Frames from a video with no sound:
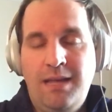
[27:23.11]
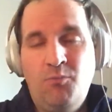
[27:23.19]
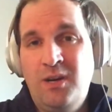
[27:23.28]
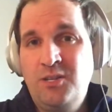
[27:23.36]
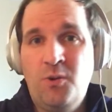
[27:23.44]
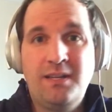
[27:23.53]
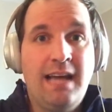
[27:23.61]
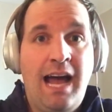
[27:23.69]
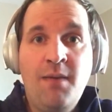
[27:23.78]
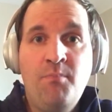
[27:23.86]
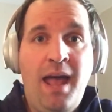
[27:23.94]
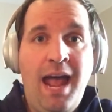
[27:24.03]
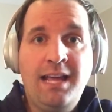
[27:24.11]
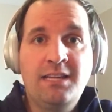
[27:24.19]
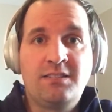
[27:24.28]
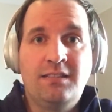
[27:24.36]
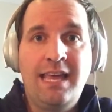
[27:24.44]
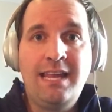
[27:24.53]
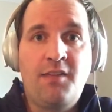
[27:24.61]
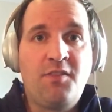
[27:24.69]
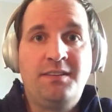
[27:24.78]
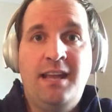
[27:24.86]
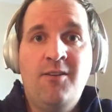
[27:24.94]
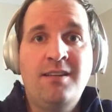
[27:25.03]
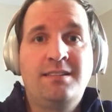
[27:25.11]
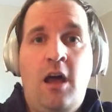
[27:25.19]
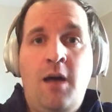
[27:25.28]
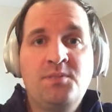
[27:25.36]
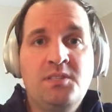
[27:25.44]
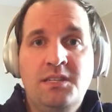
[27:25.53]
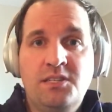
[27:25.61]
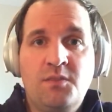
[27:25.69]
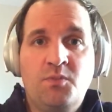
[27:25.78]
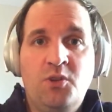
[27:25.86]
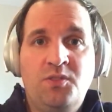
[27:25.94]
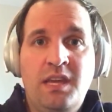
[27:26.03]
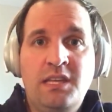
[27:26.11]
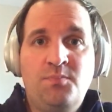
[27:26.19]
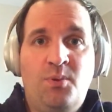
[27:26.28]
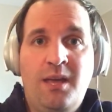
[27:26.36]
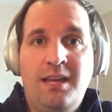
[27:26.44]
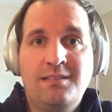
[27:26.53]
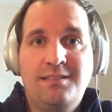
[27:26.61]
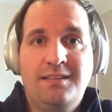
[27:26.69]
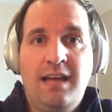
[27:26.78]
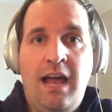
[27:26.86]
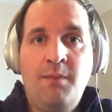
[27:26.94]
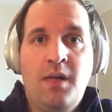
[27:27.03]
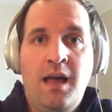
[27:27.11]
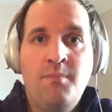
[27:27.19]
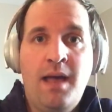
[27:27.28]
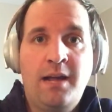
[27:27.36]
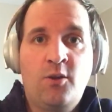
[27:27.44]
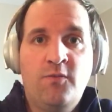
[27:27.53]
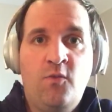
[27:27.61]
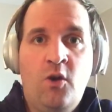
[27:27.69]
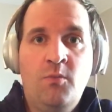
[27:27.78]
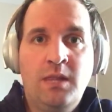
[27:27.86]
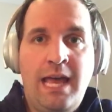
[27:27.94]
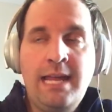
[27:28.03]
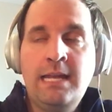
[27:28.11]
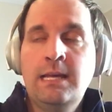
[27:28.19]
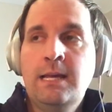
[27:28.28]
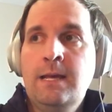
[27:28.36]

went to a dime package late. I thought Darian Thompson did some good things playing as a dime linebacker for him late.